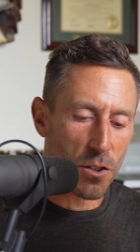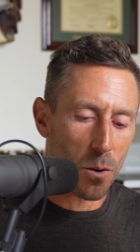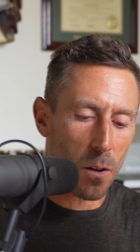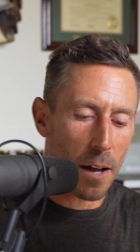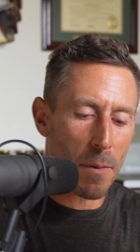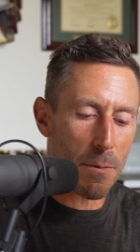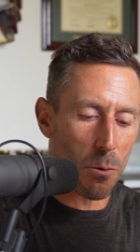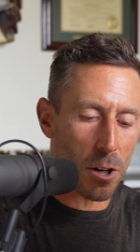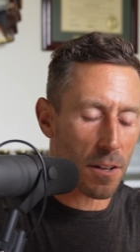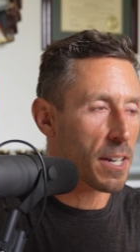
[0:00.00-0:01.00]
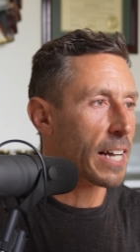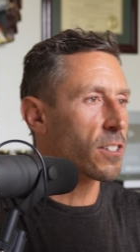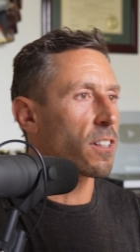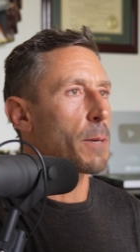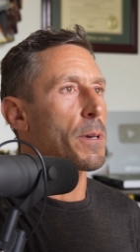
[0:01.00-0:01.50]
So yep. Maybe we'll go to
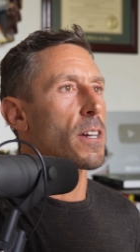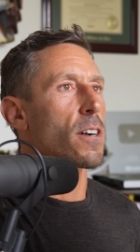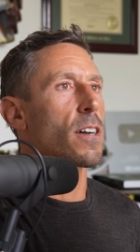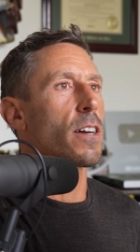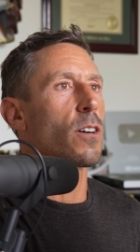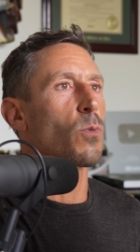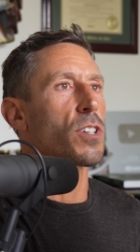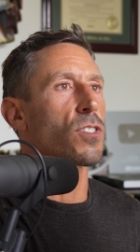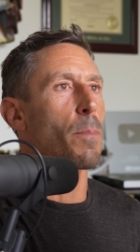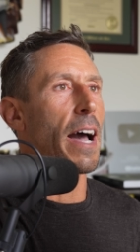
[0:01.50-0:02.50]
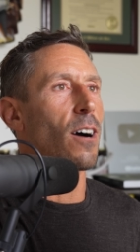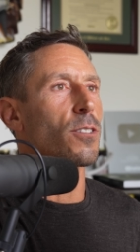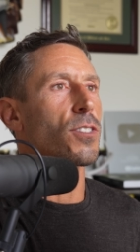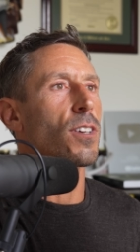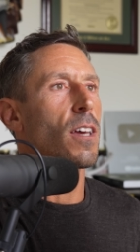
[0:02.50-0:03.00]
the next clip here, which is
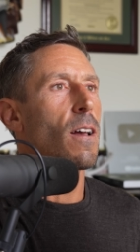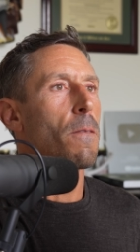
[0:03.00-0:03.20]
about